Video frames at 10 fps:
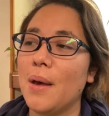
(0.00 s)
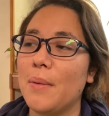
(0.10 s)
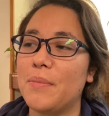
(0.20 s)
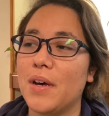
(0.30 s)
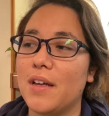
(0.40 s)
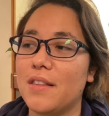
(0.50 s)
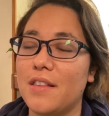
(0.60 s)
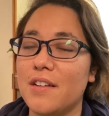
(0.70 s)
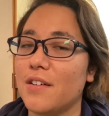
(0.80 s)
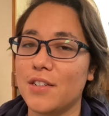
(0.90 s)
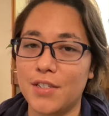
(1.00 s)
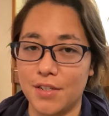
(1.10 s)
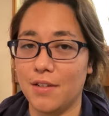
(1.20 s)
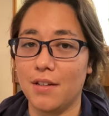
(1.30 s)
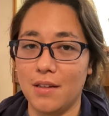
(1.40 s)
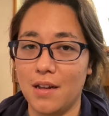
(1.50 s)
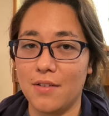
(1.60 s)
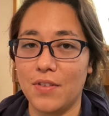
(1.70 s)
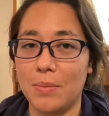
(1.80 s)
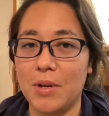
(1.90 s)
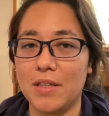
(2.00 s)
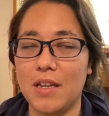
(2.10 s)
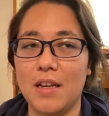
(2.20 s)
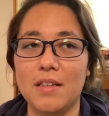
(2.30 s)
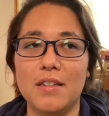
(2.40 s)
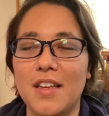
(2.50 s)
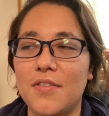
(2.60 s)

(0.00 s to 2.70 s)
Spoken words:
but there are still a lot of them on the island.